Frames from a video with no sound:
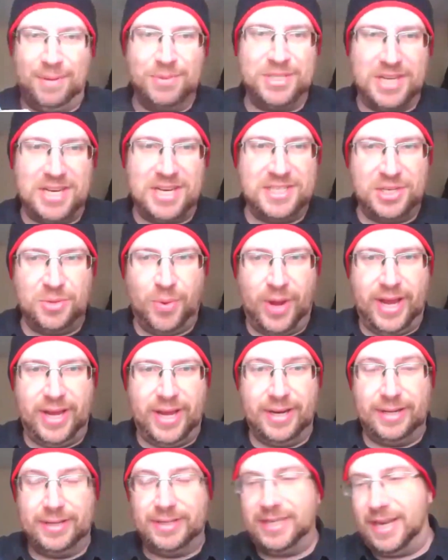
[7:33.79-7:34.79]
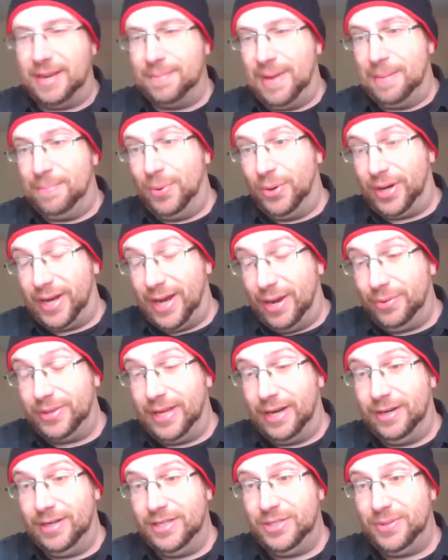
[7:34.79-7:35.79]
it was an easy way to to get my book out
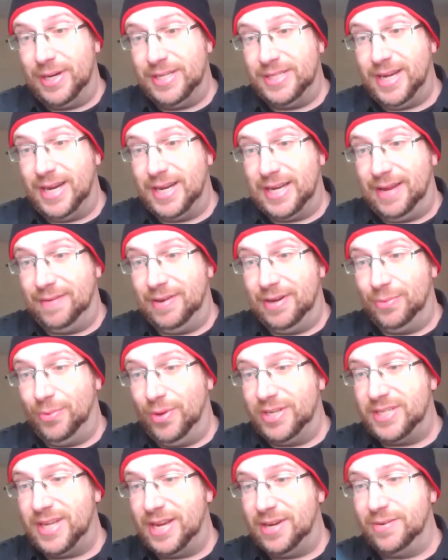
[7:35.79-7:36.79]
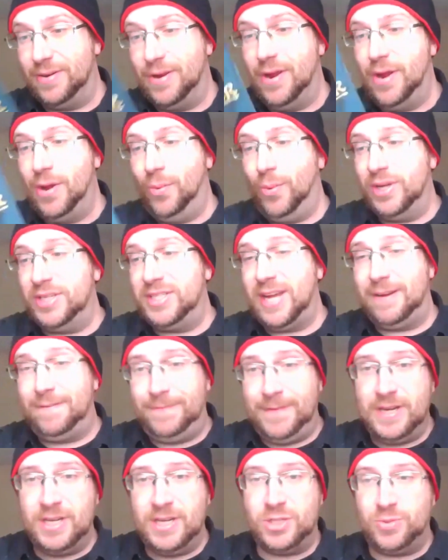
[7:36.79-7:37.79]
there. So I decided to give it once I once I
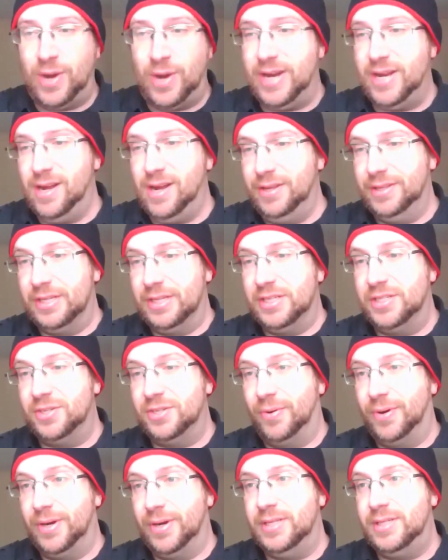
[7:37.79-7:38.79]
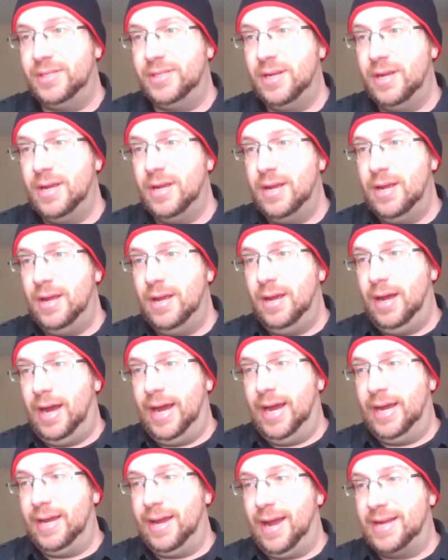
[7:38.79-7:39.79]
finished writing all these stories.
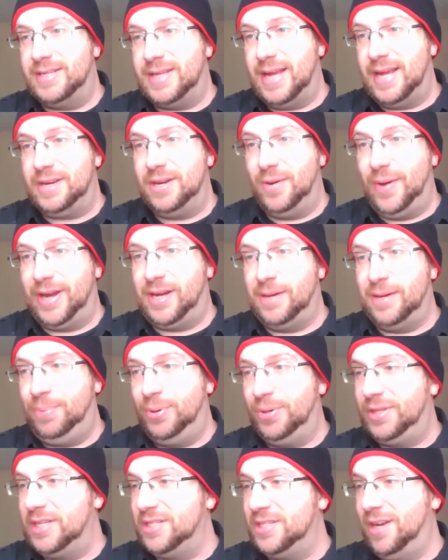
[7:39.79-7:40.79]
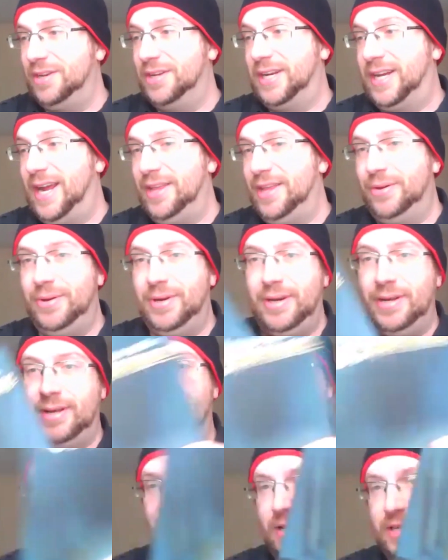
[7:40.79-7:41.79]
I, I said, you know, I could put these all together
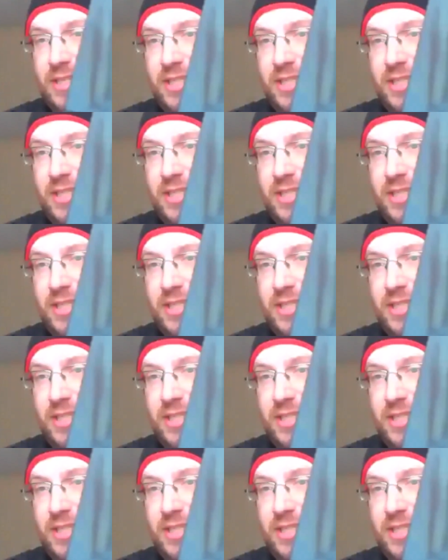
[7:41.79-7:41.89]
in a, a